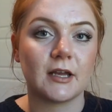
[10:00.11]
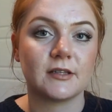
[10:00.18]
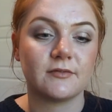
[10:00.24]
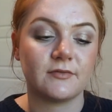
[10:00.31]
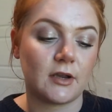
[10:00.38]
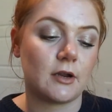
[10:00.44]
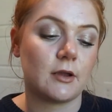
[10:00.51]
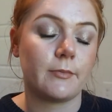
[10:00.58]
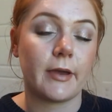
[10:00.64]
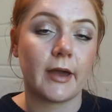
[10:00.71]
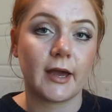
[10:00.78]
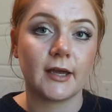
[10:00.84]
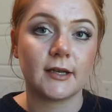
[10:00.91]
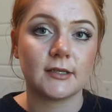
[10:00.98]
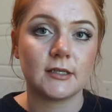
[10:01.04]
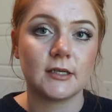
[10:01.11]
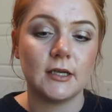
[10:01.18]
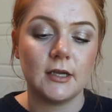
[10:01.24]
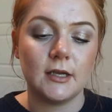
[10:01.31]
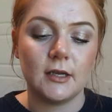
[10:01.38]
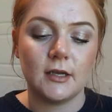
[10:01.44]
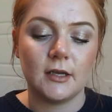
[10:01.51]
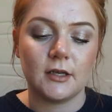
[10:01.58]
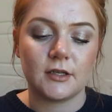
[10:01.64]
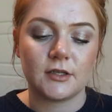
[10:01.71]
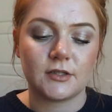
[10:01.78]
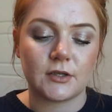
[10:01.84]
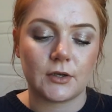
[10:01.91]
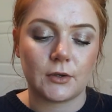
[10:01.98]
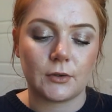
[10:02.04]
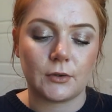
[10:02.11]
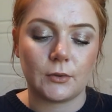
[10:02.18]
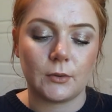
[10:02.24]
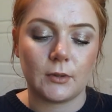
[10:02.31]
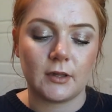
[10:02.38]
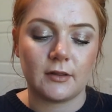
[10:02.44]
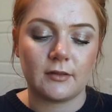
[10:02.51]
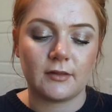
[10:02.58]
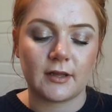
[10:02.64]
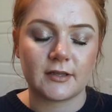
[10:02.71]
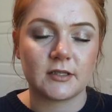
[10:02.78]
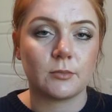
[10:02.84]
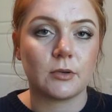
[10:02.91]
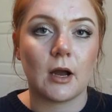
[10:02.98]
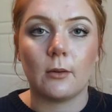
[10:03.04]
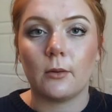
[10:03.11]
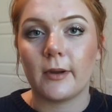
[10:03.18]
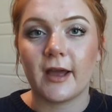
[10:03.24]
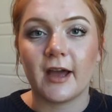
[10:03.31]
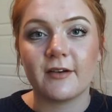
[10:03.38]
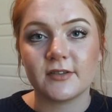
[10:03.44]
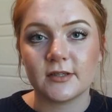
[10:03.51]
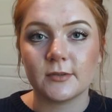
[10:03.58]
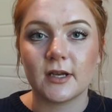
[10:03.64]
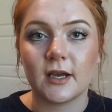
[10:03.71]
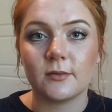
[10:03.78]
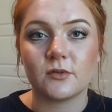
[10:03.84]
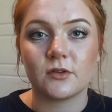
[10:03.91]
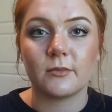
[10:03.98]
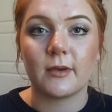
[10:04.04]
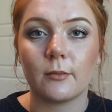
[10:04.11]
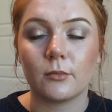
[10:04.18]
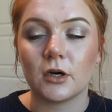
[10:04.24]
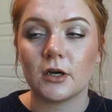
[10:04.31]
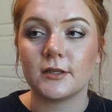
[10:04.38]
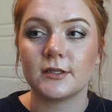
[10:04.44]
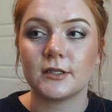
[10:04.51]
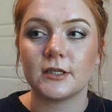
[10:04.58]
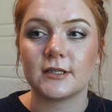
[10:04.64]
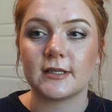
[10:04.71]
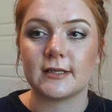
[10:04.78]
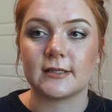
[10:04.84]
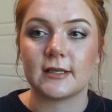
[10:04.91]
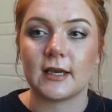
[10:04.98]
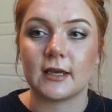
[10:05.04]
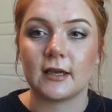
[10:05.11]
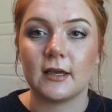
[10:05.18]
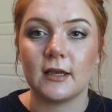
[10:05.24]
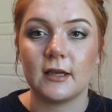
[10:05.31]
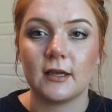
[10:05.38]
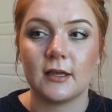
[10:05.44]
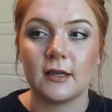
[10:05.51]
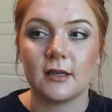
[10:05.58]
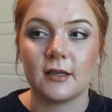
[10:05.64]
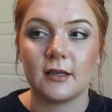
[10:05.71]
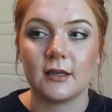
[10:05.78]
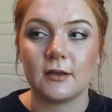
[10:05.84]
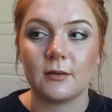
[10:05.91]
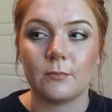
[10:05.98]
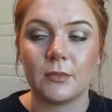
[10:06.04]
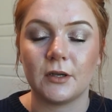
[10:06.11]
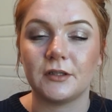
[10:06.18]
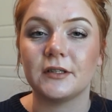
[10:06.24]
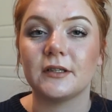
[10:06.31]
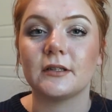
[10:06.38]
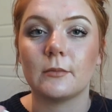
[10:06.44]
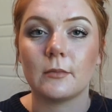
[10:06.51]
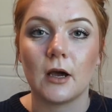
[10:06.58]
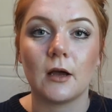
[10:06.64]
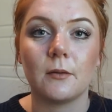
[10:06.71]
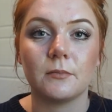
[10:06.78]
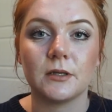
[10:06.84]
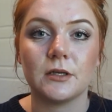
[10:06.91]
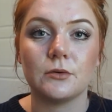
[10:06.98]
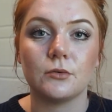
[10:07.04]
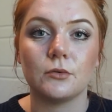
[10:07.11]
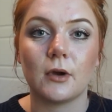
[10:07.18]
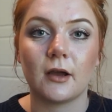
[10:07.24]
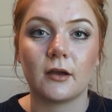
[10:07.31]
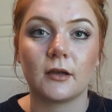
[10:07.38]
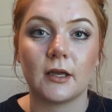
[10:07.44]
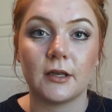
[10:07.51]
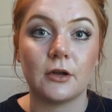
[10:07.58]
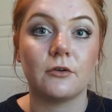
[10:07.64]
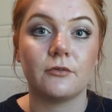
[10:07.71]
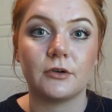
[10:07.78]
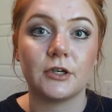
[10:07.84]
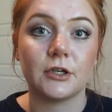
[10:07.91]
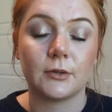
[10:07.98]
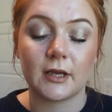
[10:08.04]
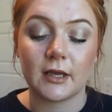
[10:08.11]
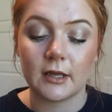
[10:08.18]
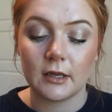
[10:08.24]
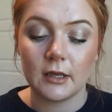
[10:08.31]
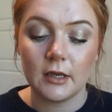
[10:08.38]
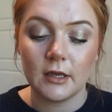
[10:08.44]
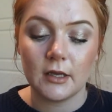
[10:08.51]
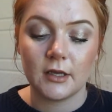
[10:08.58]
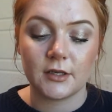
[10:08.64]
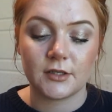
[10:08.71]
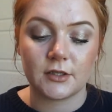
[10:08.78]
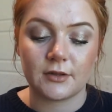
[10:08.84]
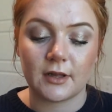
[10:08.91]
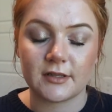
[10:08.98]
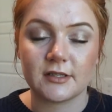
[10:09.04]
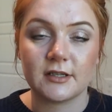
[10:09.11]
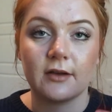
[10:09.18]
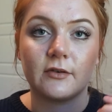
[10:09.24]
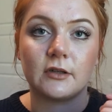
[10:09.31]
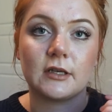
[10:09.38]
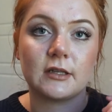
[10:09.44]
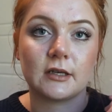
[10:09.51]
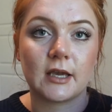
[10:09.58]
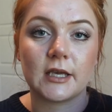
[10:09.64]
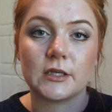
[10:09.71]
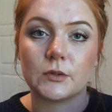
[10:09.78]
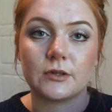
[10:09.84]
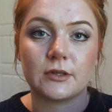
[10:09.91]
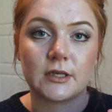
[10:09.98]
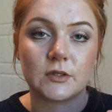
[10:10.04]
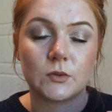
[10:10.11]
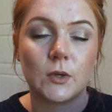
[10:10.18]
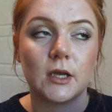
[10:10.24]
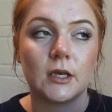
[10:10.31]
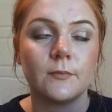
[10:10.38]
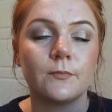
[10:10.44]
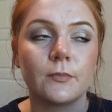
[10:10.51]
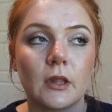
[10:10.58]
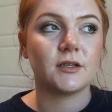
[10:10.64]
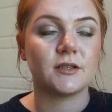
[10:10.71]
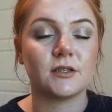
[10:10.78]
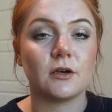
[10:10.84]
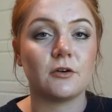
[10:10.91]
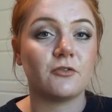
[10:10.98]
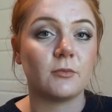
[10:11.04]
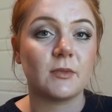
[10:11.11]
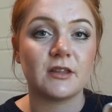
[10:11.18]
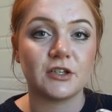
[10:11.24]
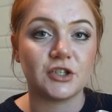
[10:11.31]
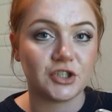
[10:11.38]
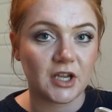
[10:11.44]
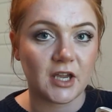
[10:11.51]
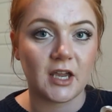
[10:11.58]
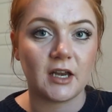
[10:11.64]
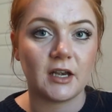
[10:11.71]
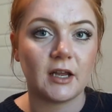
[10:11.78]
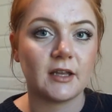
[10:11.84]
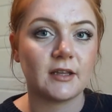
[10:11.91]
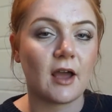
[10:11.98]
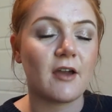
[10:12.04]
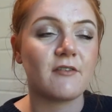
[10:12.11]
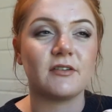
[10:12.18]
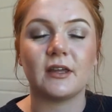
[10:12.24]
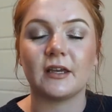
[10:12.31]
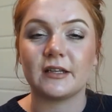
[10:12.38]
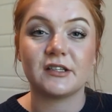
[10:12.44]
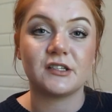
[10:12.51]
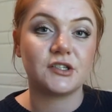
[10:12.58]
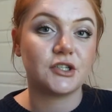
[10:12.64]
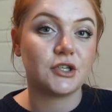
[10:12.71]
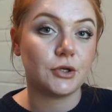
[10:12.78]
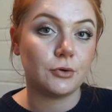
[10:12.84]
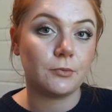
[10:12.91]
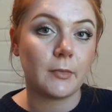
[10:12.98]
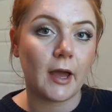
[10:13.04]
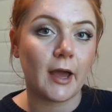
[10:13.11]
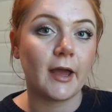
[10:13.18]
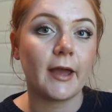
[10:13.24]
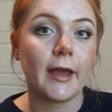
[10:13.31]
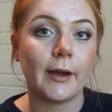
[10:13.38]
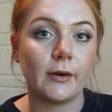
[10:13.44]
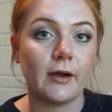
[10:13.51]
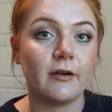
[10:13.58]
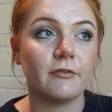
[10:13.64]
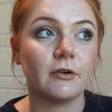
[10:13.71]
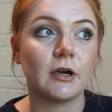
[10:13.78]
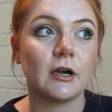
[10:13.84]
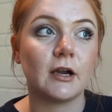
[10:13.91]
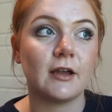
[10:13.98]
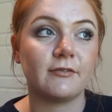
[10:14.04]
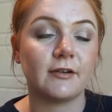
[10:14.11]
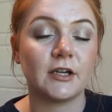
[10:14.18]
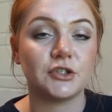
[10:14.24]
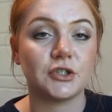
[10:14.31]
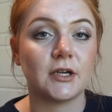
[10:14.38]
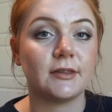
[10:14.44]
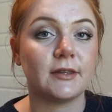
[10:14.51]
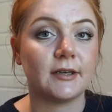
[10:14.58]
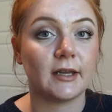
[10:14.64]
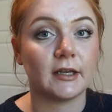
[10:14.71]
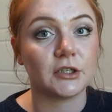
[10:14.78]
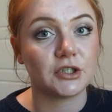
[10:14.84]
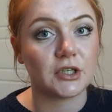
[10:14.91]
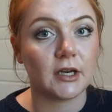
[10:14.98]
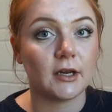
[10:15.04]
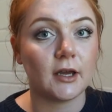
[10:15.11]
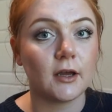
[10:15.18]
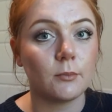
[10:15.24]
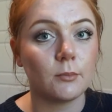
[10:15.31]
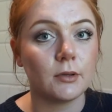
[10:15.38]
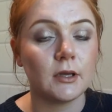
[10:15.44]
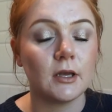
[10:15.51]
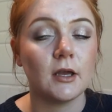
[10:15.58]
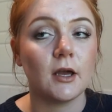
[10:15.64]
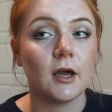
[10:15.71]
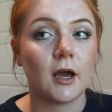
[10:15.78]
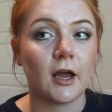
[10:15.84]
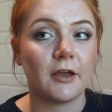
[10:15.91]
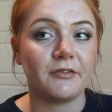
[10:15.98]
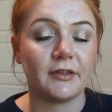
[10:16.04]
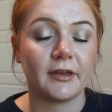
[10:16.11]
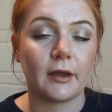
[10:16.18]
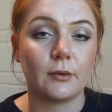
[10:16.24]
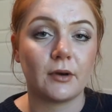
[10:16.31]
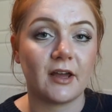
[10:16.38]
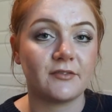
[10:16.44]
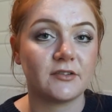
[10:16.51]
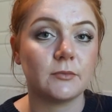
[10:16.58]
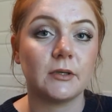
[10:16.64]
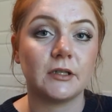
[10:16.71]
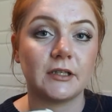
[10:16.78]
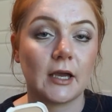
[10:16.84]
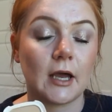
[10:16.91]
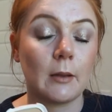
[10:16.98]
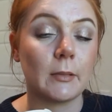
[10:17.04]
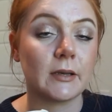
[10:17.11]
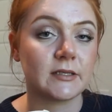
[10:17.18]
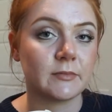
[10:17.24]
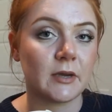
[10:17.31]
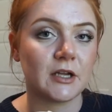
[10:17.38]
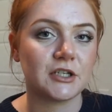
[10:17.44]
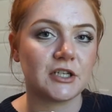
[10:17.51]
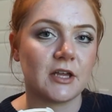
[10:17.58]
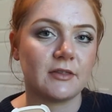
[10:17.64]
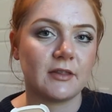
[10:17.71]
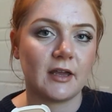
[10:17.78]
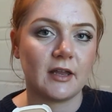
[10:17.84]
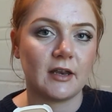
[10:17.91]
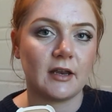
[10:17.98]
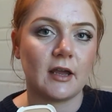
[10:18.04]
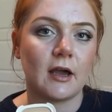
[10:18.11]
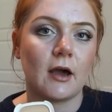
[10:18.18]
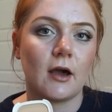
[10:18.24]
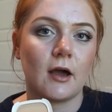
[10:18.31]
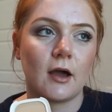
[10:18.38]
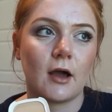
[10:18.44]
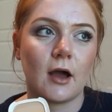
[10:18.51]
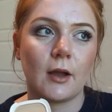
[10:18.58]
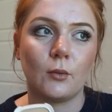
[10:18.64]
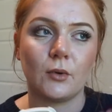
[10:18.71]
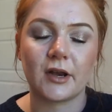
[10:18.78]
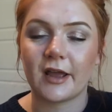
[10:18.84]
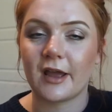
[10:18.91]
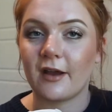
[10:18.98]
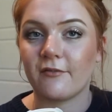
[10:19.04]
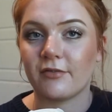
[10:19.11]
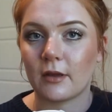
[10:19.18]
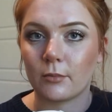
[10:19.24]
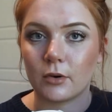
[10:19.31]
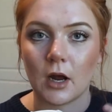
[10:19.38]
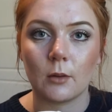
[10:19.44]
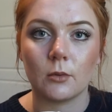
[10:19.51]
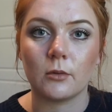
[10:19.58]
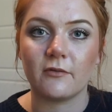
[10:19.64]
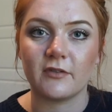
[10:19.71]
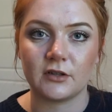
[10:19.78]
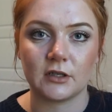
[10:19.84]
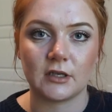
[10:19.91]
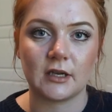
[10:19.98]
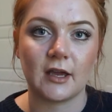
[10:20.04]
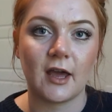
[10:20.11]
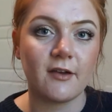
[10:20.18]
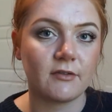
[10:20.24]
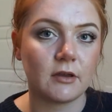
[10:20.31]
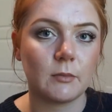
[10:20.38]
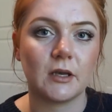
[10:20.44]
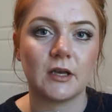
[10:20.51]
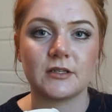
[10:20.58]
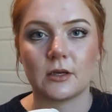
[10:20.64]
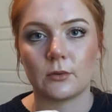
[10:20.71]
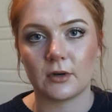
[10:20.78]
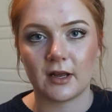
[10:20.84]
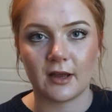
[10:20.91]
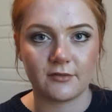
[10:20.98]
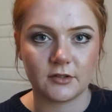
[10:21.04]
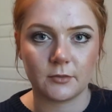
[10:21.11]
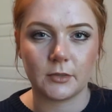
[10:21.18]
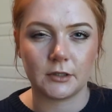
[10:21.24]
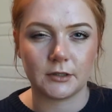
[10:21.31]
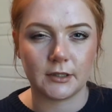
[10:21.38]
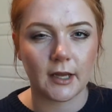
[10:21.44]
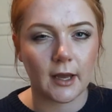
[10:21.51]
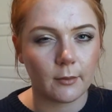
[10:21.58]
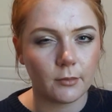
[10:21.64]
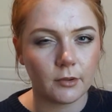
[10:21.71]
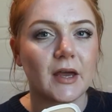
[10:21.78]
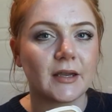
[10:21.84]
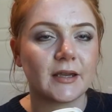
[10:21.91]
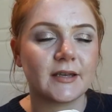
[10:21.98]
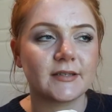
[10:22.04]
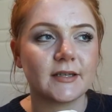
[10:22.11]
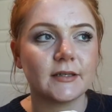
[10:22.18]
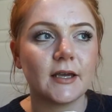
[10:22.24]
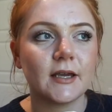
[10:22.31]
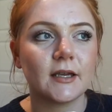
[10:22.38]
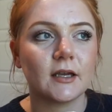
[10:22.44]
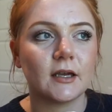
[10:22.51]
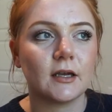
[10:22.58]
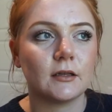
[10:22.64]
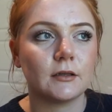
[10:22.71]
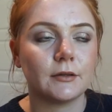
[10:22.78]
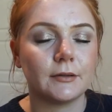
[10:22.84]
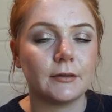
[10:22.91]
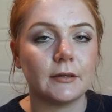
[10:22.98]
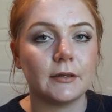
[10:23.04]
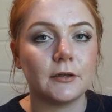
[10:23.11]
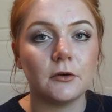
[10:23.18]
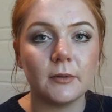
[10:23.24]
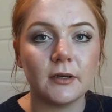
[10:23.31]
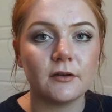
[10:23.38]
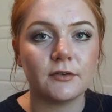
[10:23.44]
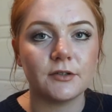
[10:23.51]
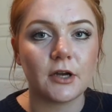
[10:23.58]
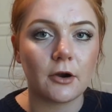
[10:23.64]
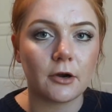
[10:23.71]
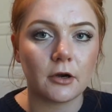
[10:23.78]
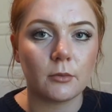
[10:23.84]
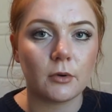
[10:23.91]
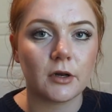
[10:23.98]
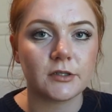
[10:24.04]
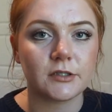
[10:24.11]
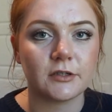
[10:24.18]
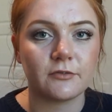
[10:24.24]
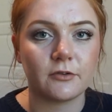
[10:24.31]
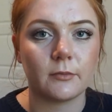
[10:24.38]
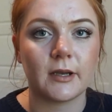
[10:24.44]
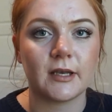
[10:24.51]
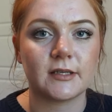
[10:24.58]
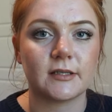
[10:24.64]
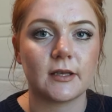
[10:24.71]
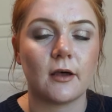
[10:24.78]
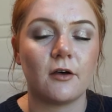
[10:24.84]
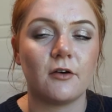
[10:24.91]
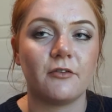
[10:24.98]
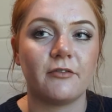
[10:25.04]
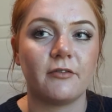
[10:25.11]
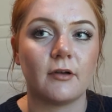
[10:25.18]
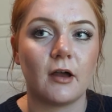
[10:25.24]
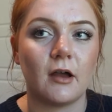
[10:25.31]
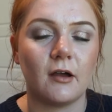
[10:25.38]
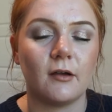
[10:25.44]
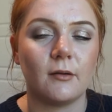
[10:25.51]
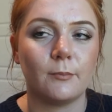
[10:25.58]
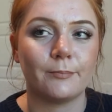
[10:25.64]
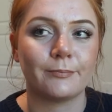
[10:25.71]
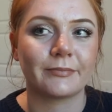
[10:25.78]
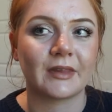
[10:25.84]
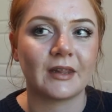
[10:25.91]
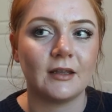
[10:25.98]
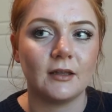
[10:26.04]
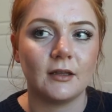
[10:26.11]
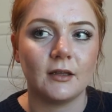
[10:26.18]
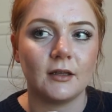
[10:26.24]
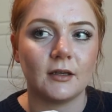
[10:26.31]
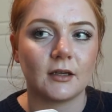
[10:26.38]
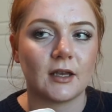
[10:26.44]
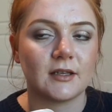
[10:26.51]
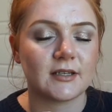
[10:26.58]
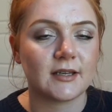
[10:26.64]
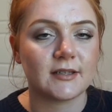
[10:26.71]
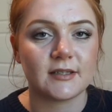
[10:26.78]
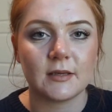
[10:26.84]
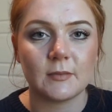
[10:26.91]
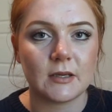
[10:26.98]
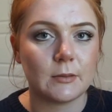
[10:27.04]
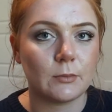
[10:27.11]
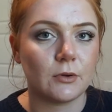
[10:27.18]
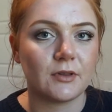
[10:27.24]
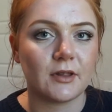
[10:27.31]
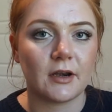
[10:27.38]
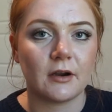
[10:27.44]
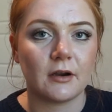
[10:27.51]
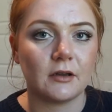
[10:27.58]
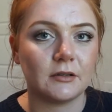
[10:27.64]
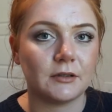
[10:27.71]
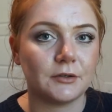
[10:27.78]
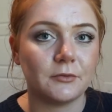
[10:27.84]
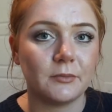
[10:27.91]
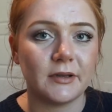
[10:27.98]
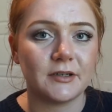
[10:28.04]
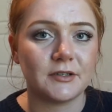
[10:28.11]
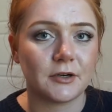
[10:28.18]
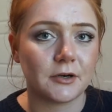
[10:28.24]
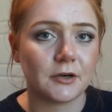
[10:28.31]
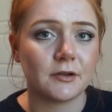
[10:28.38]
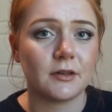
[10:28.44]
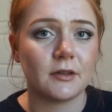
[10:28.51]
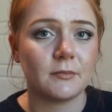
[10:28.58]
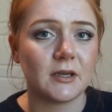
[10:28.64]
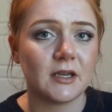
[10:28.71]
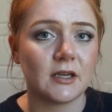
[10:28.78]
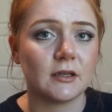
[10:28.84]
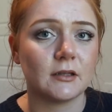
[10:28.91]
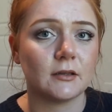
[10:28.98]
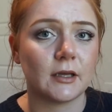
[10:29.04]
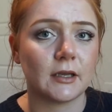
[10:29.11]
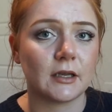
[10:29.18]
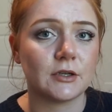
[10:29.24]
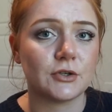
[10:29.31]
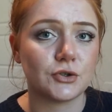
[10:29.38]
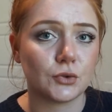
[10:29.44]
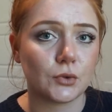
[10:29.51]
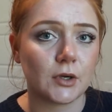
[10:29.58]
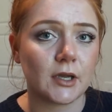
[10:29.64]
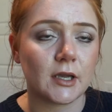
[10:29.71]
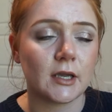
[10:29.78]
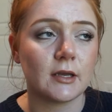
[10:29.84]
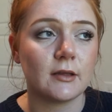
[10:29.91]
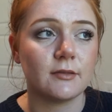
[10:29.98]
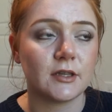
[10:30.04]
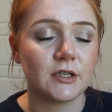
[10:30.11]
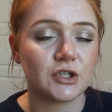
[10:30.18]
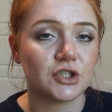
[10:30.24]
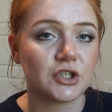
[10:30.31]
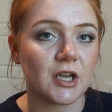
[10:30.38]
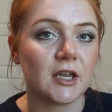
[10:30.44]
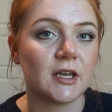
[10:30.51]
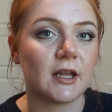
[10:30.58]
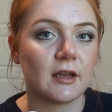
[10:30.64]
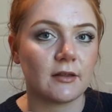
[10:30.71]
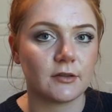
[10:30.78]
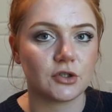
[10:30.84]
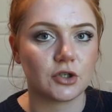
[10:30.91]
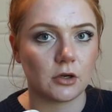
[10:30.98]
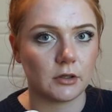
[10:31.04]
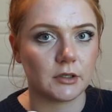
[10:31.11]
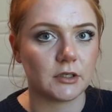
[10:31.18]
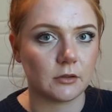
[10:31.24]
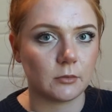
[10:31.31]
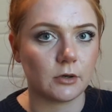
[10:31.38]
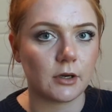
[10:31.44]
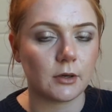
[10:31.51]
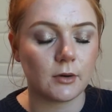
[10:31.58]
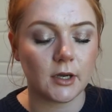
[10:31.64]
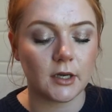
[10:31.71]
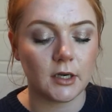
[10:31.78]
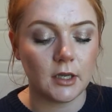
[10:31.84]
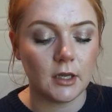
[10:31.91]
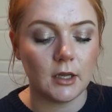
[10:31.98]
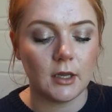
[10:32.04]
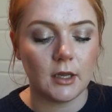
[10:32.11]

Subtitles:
It's very matte. So that's a problem I have sometimes with bronzers, is like building them up, you can overdo it. So that's definitely the case with this one. So for me, the shade, I feel like it's too matte. However, if I tried the next shade up, I feel like I wouldn't have to build it up as much, and then I wouldn't have that problem of it looking heavy because I wouldn't have to build it up. I guess I like a little bit of a darker bronzer for myself, because I see people that are a little bit darker than me like enjoy this shade and the Charlotte Tilbury one.